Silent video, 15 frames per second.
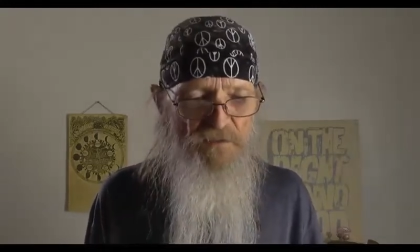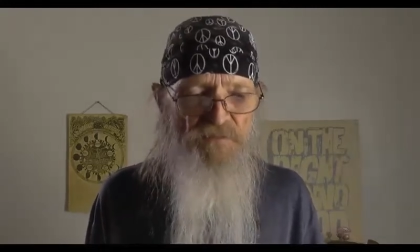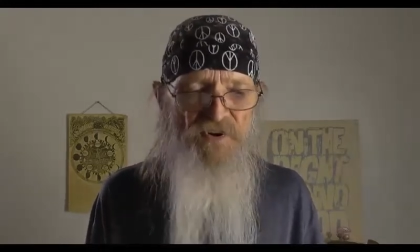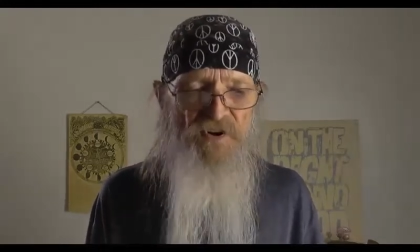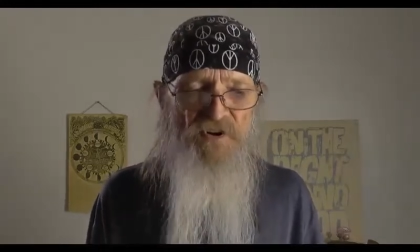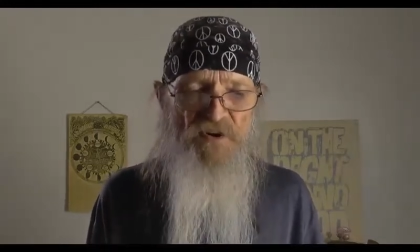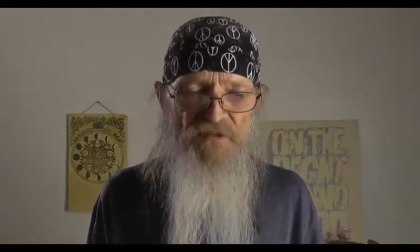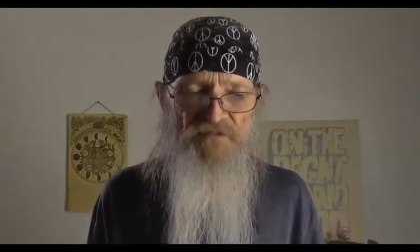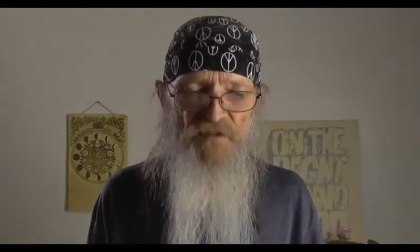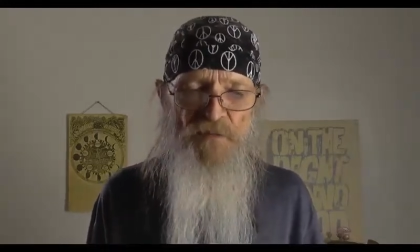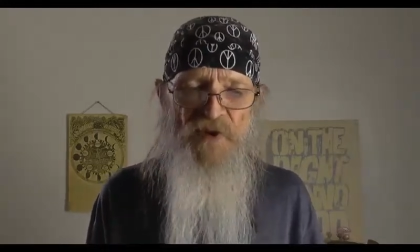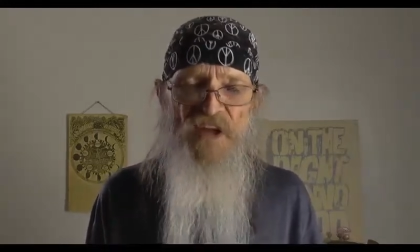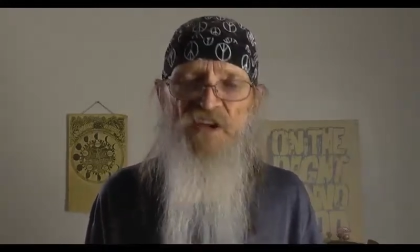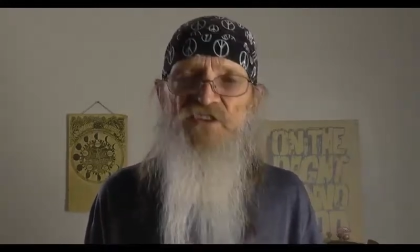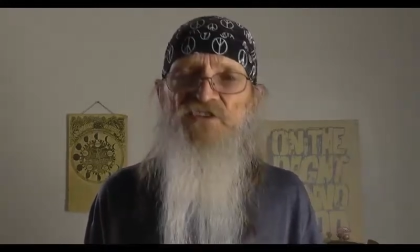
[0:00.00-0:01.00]
Pure
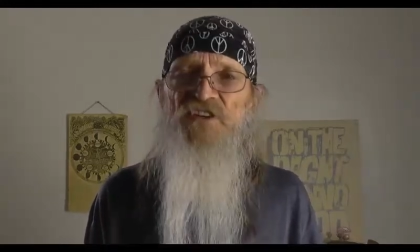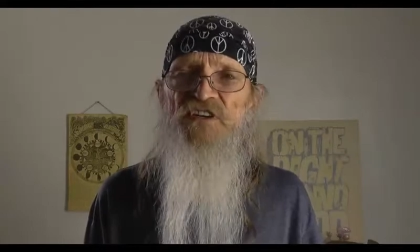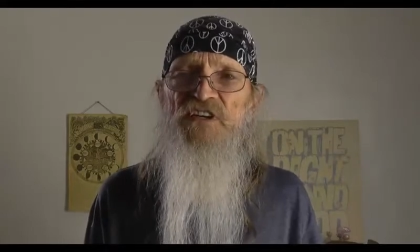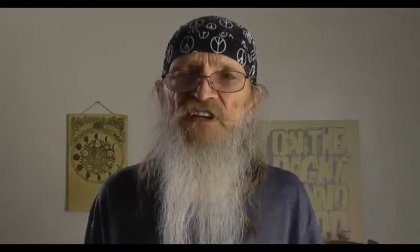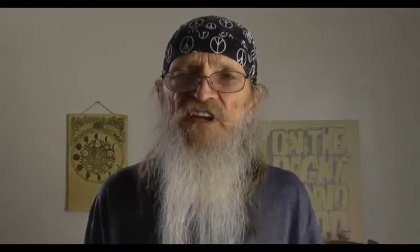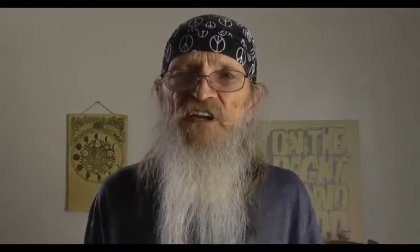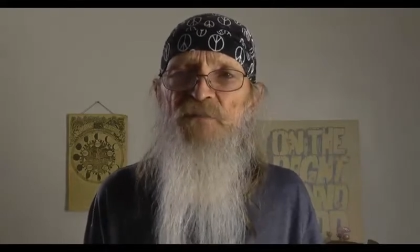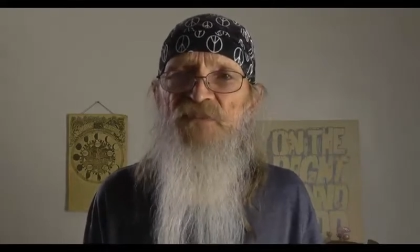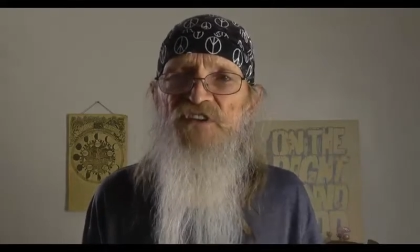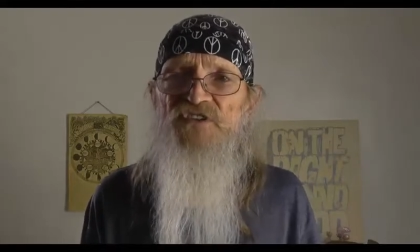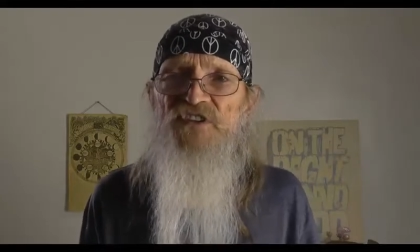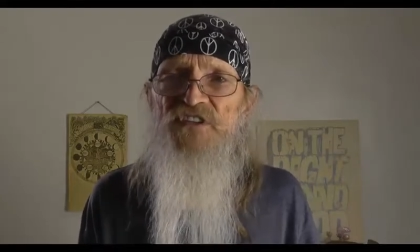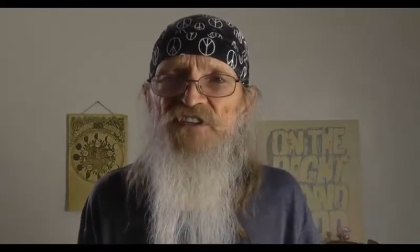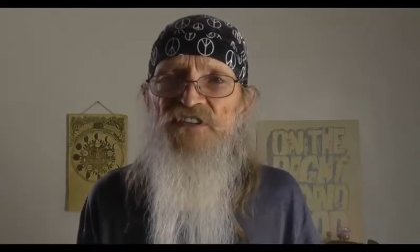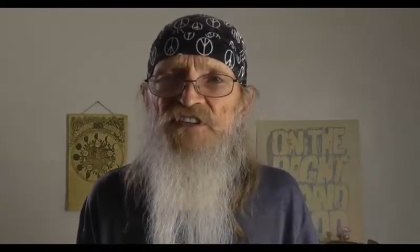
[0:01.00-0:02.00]
information,
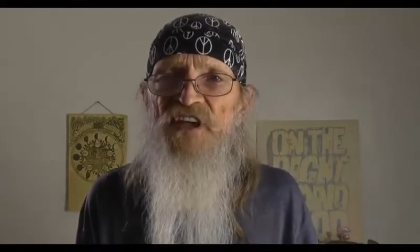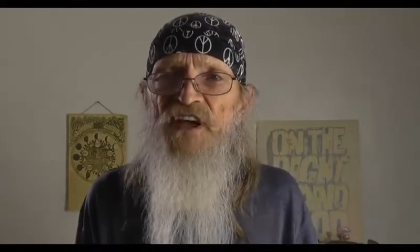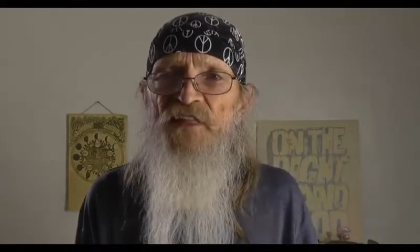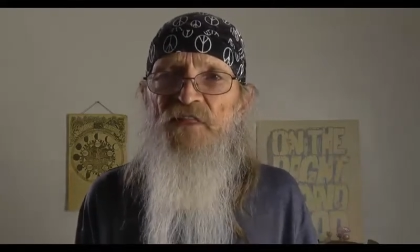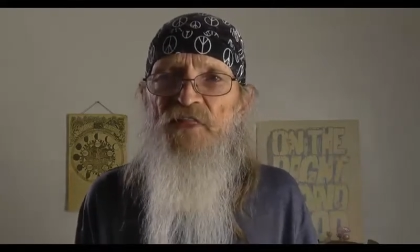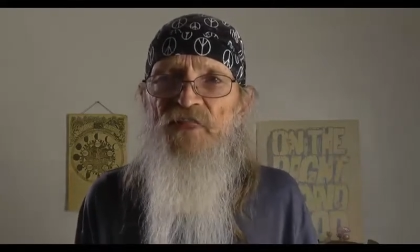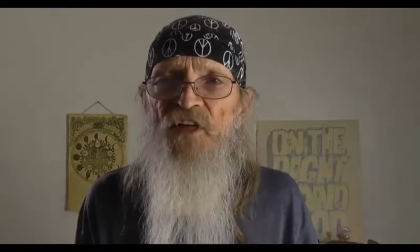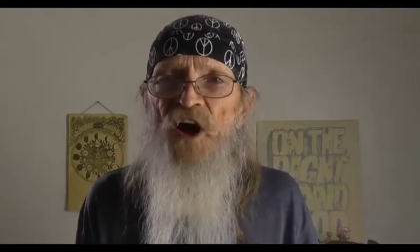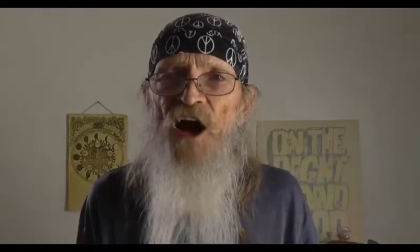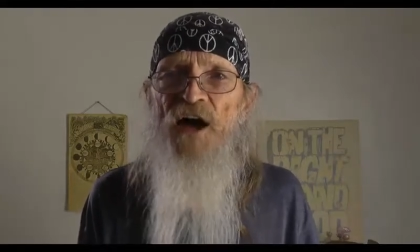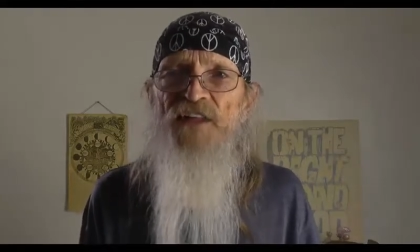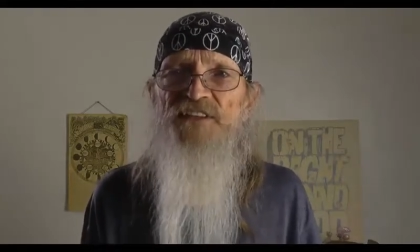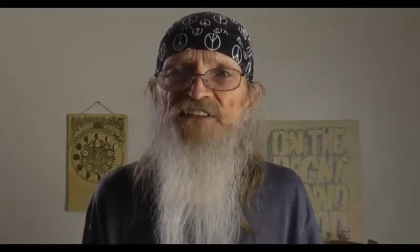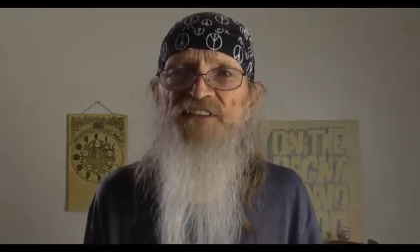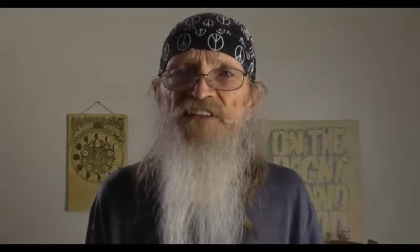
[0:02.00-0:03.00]
images and
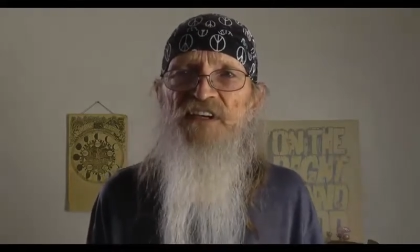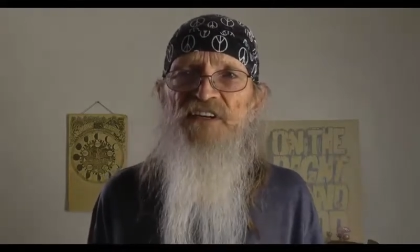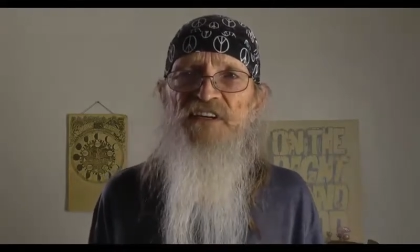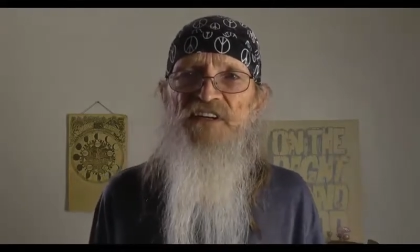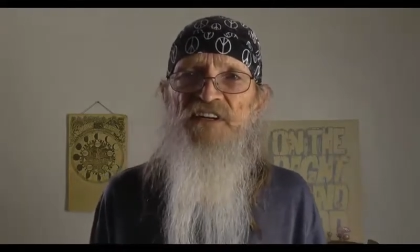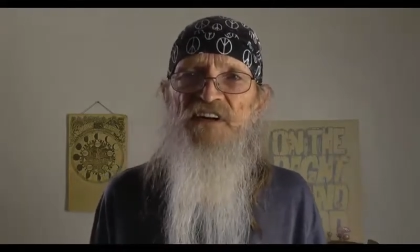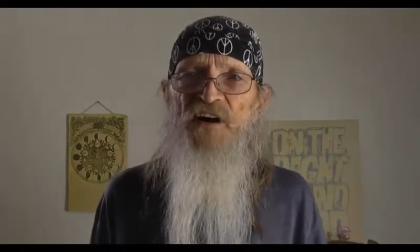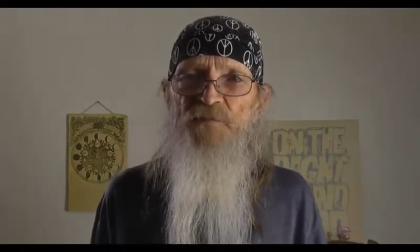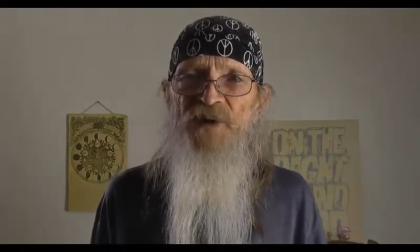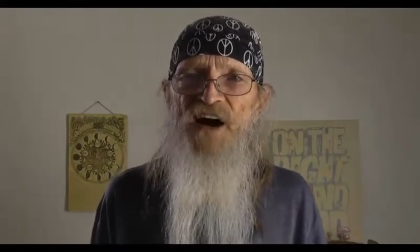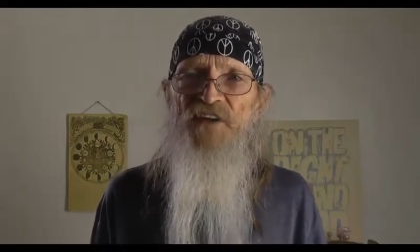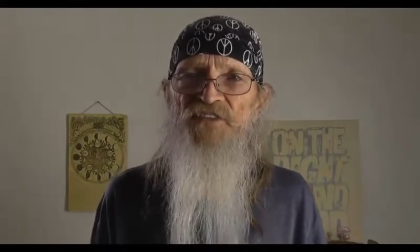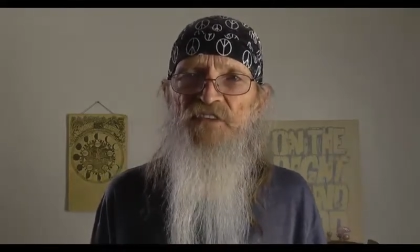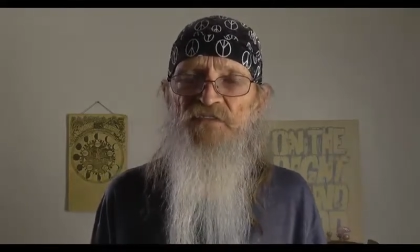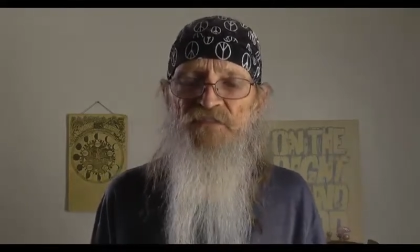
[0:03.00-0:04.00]
thoughts
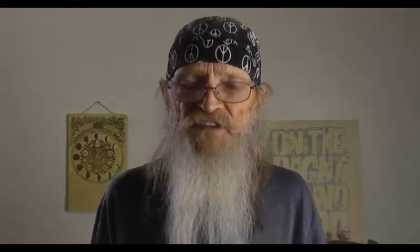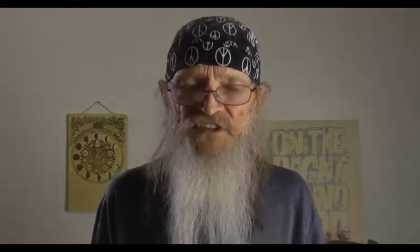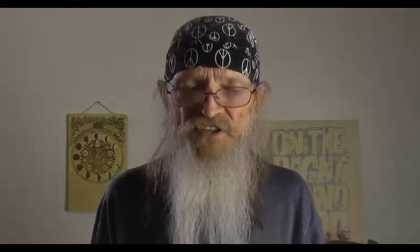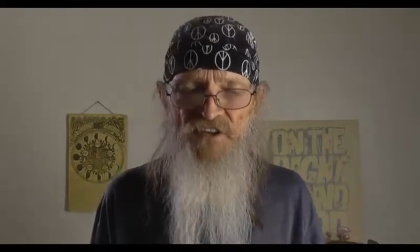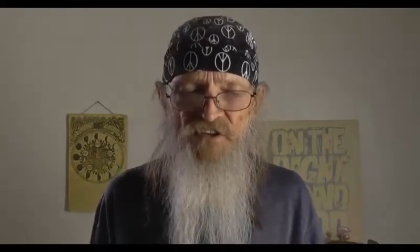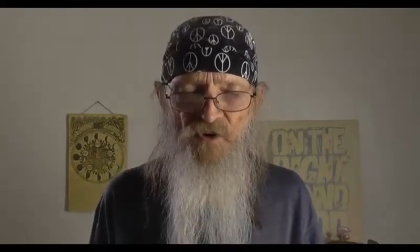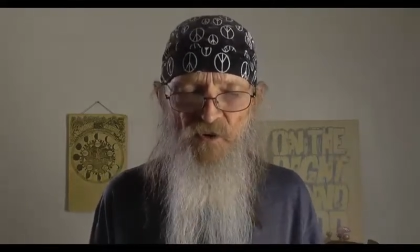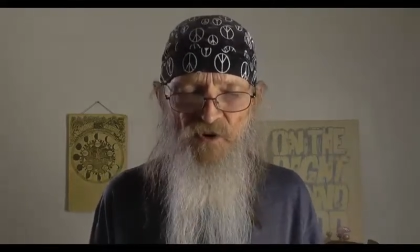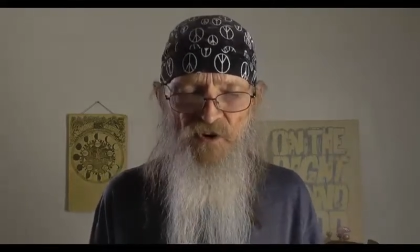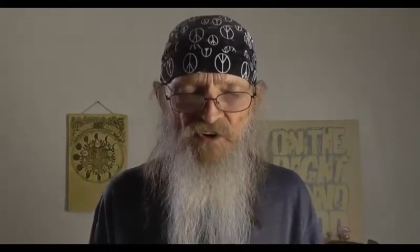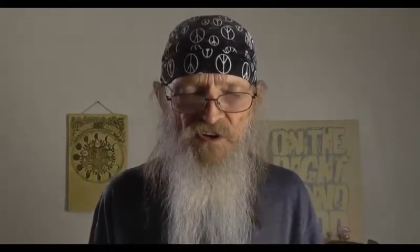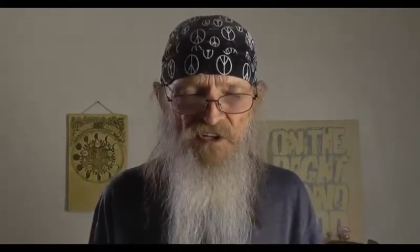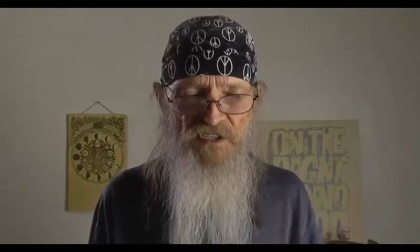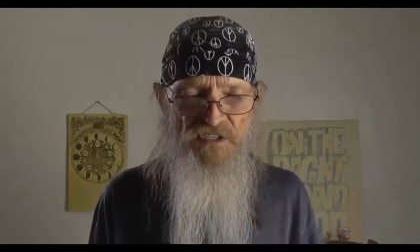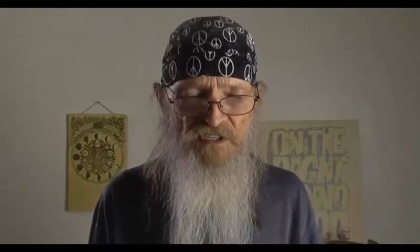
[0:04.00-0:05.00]
about the physical
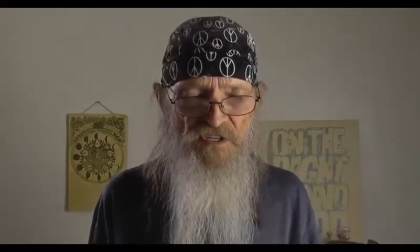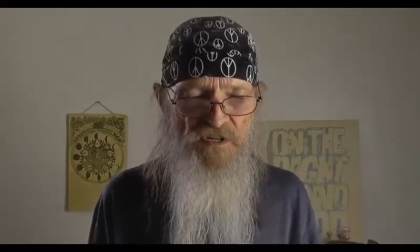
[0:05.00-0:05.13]
world.